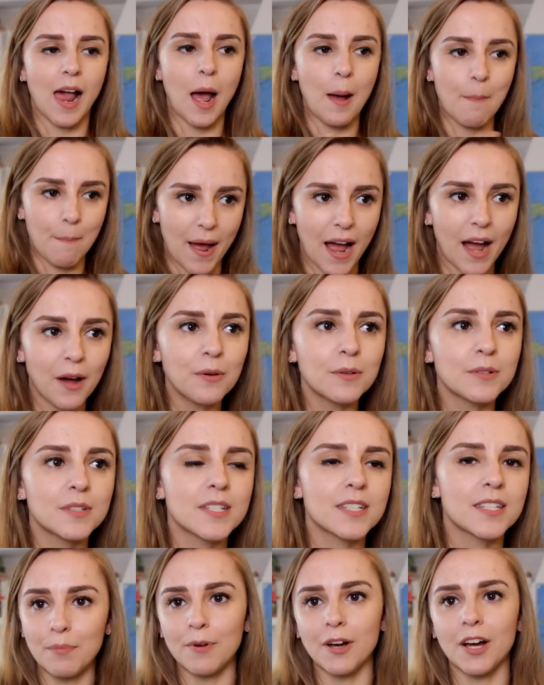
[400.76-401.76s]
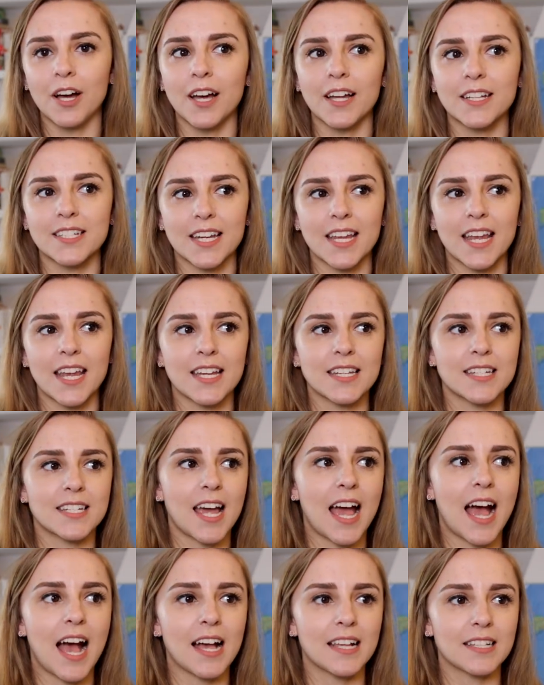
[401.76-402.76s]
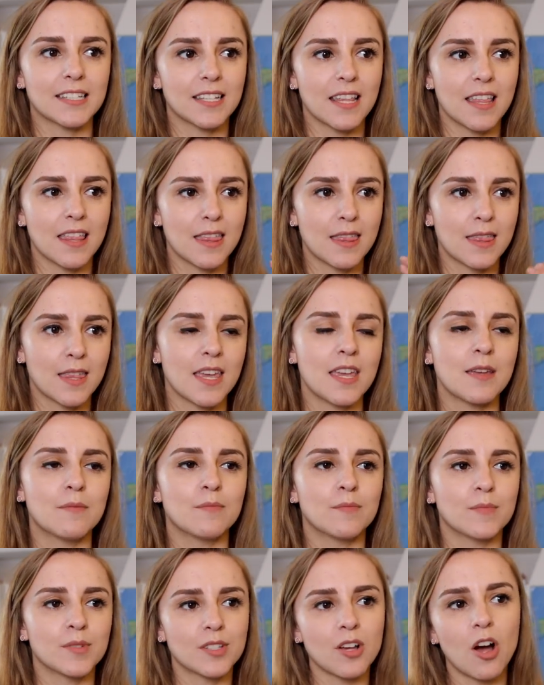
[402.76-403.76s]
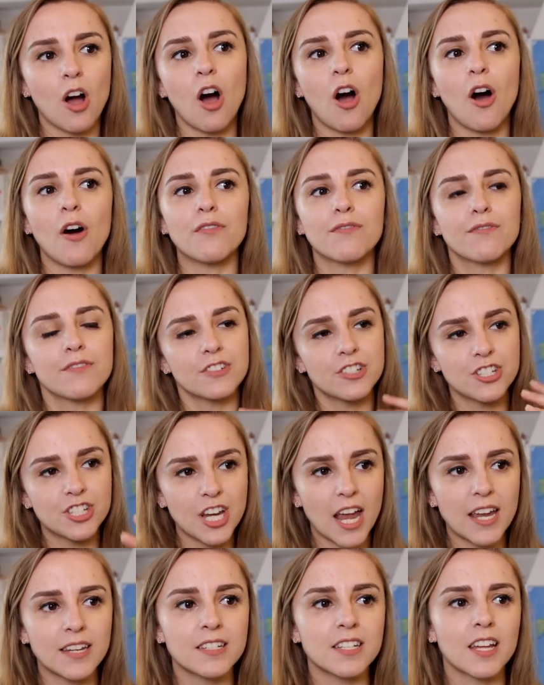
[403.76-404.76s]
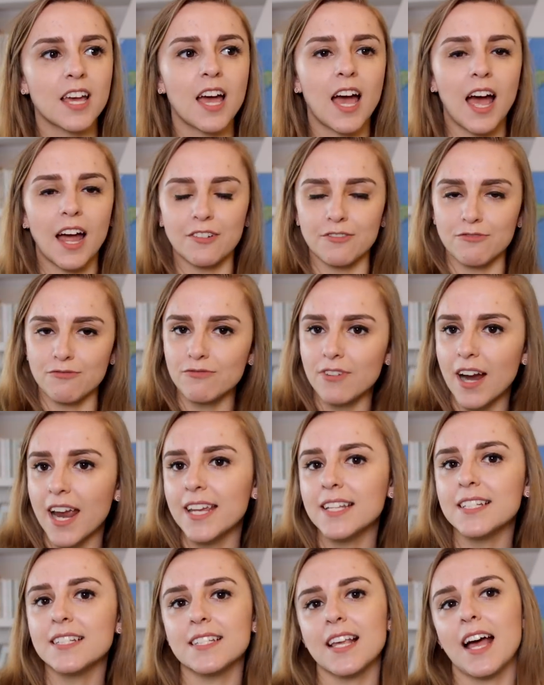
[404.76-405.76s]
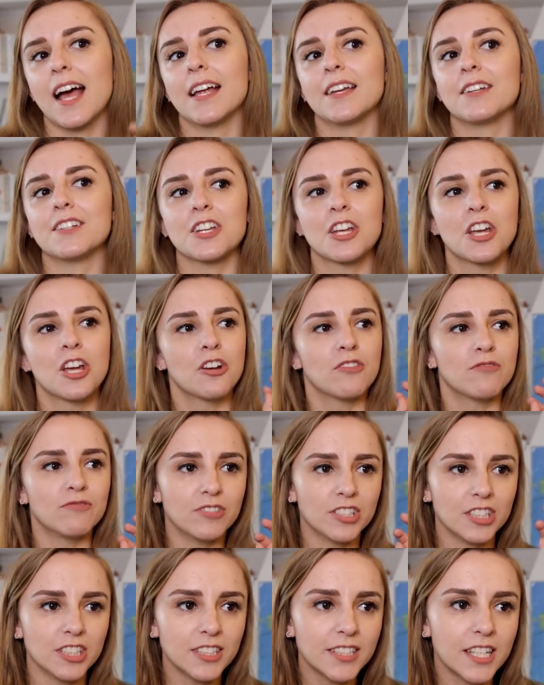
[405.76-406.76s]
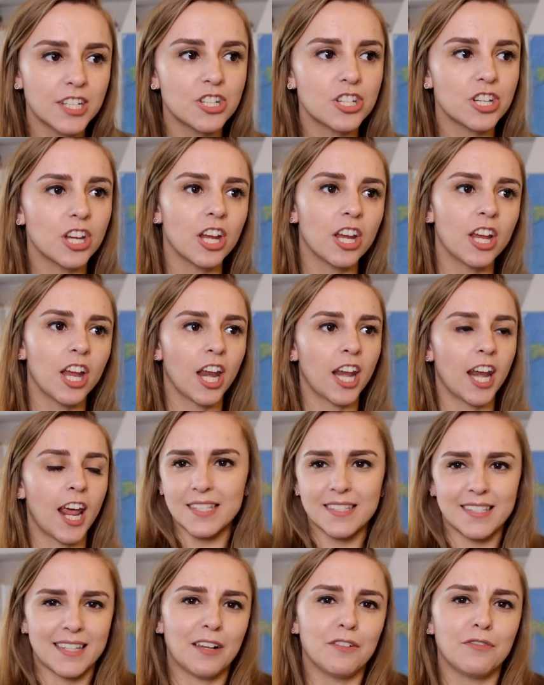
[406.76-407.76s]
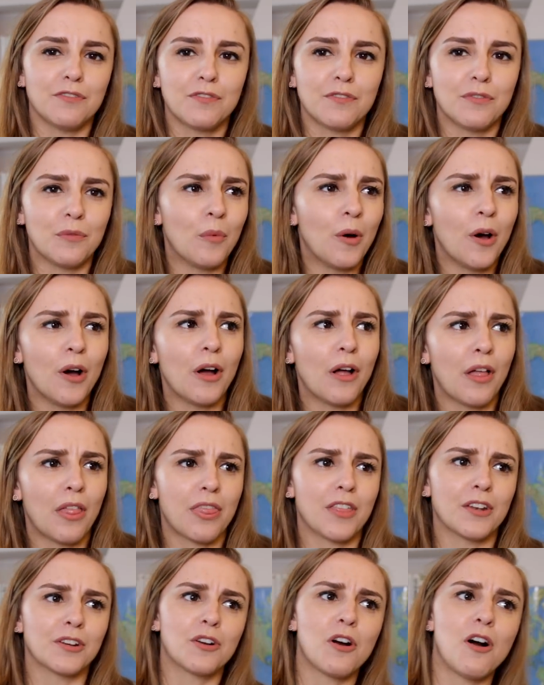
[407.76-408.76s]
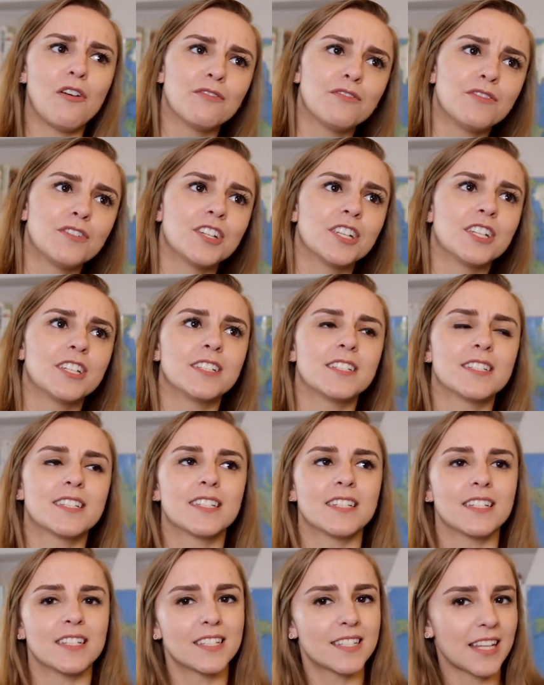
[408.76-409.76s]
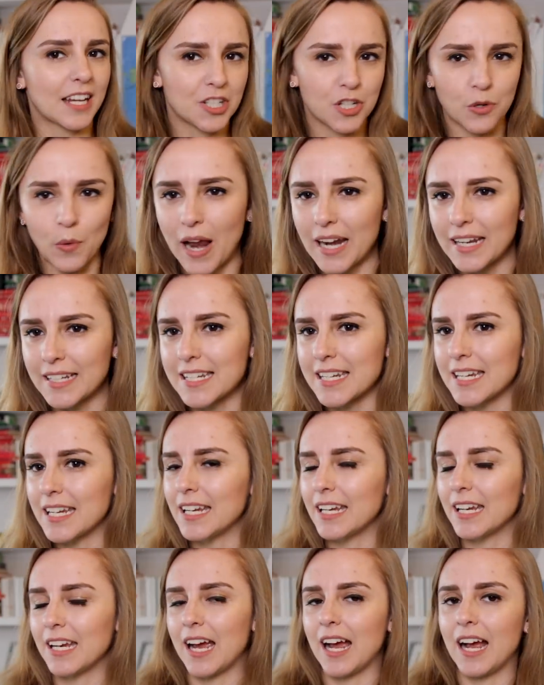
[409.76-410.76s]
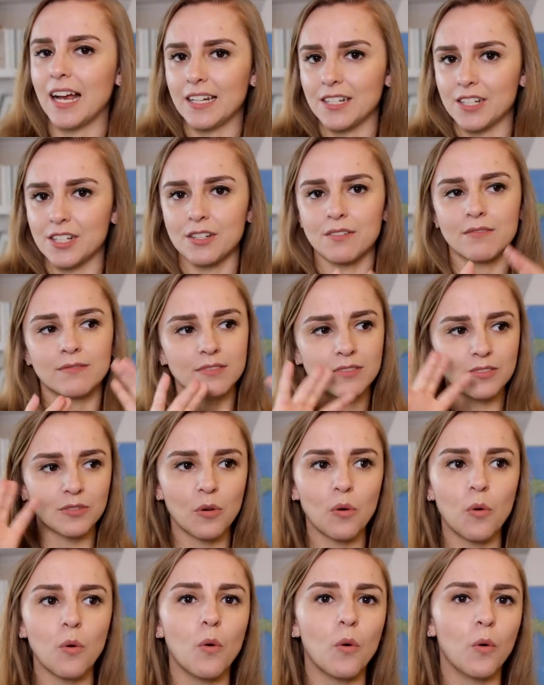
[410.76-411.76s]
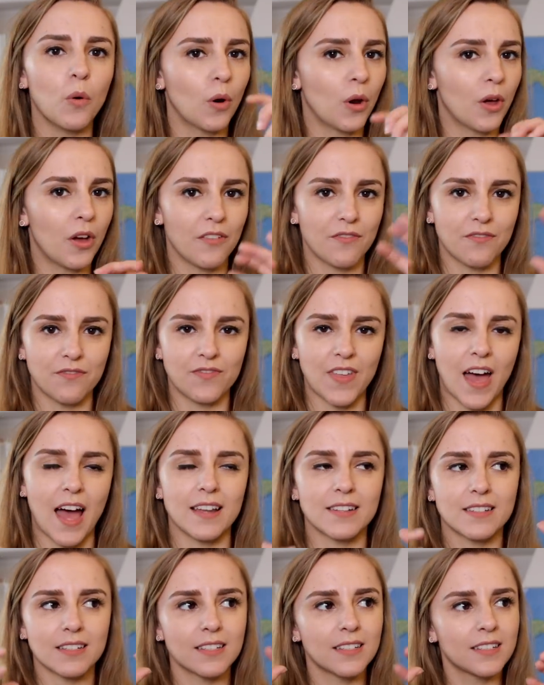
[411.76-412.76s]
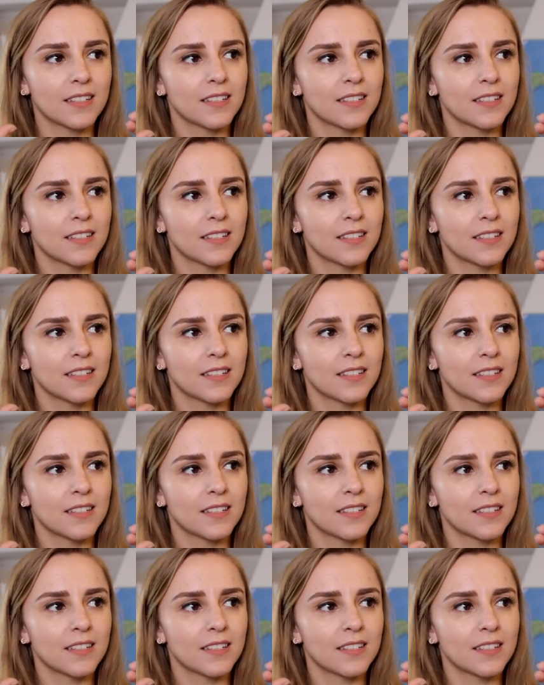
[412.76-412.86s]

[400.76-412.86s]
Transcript: about, but it has themes of gender and race and religion, self-worth and confidence and sexuality and all of that